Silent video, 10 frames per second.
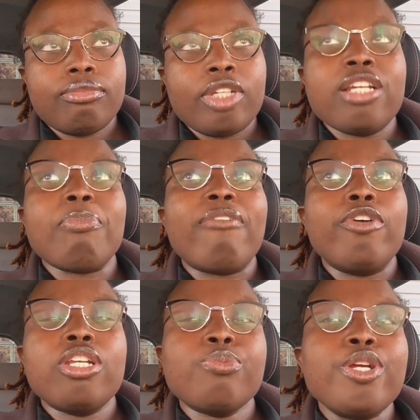because my
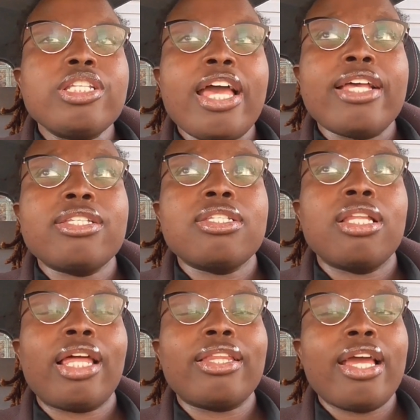field experience it has
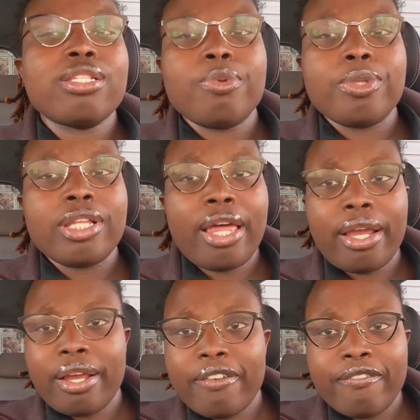like it has to be within
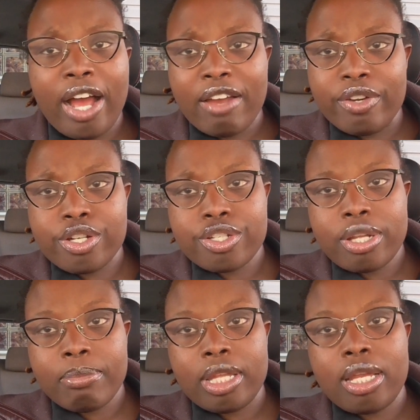like five years or
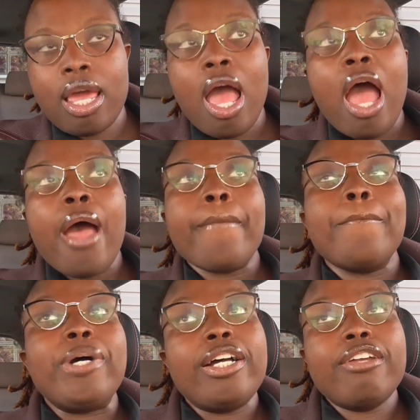something
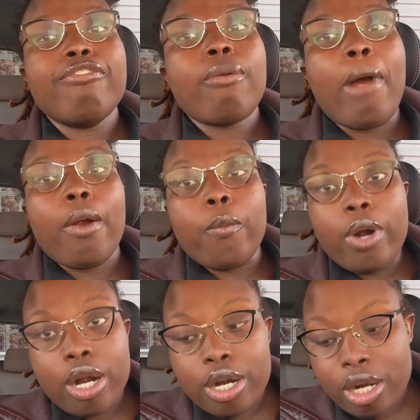but for my
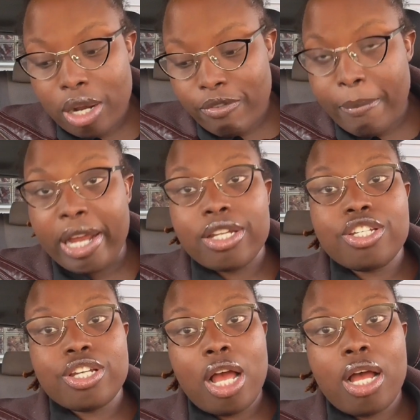work for my
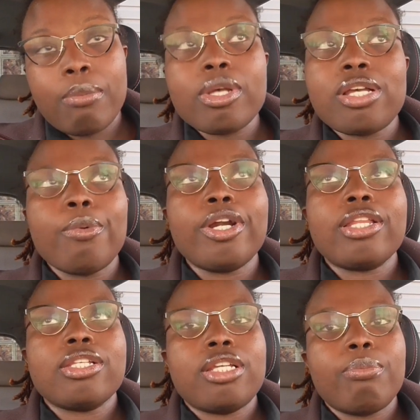job because i work
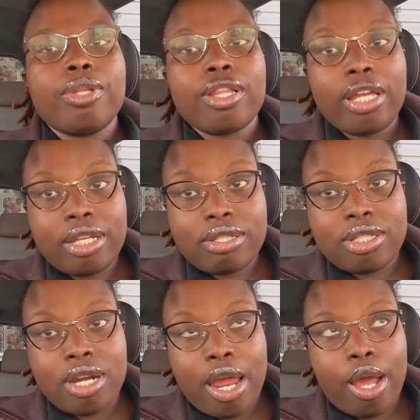at the same
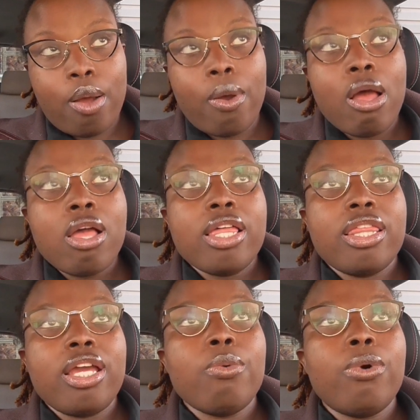place now
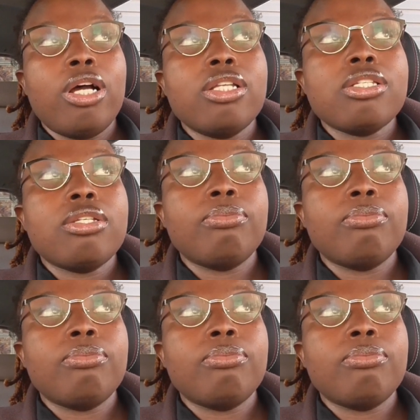they want